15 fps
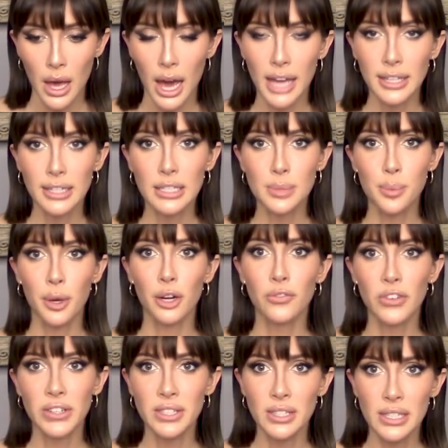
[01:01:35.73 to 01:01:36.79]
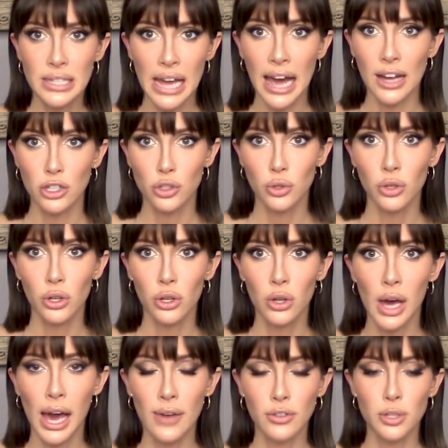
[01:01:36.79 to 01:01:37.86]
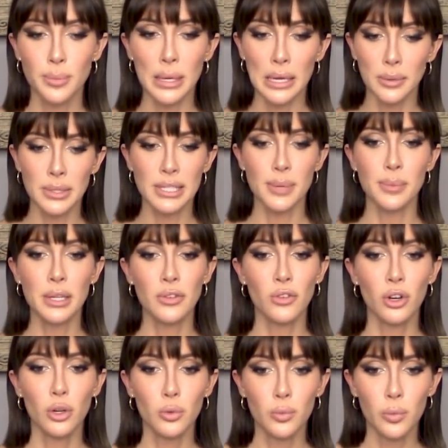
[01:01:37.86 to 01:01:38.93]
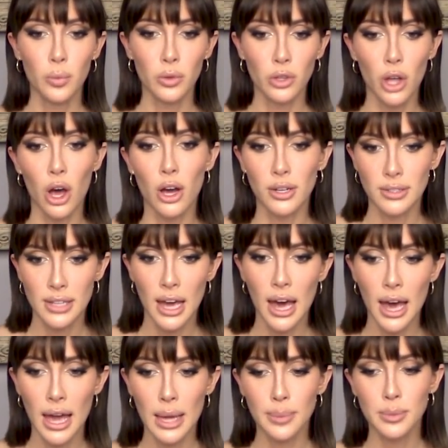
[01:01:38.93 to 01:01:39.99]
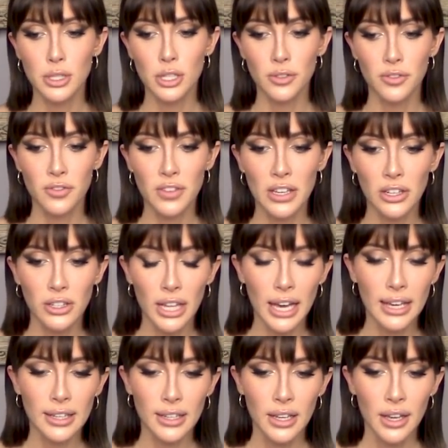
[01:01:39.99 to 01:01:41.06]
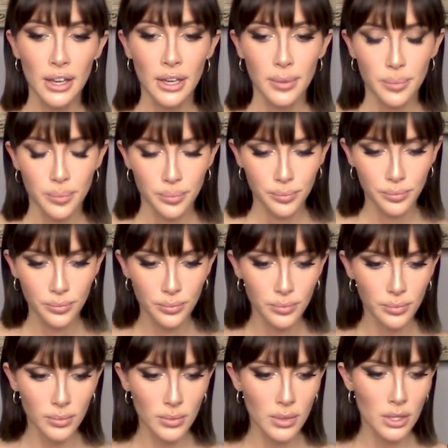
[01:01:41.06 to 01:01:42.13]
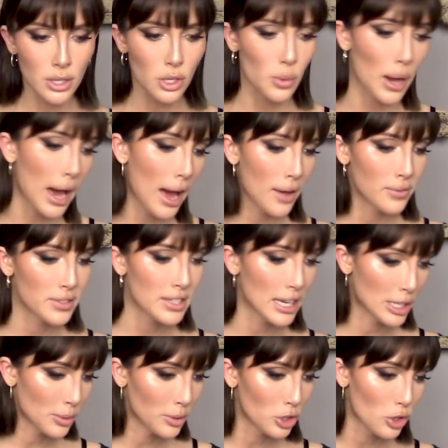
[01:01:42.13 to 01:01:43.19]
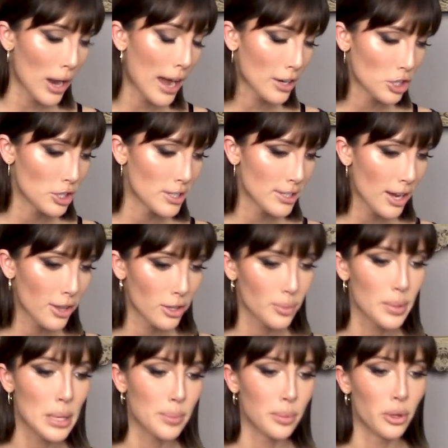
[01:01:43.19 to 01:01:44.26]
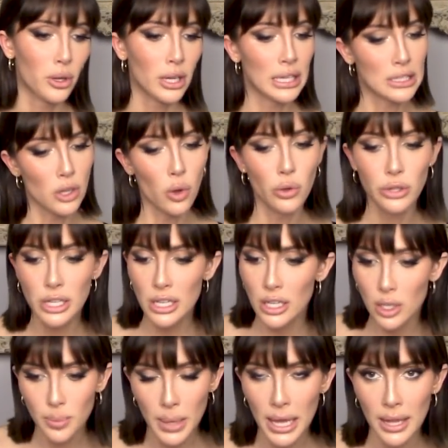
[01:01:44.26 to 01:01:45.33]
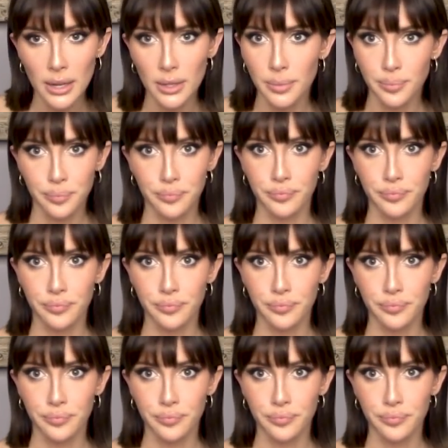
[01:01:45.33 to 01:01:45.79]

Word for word: I think it's perfectly natural after being with somebody for a long time to feel like you have sexual attractions to other people. It's only human.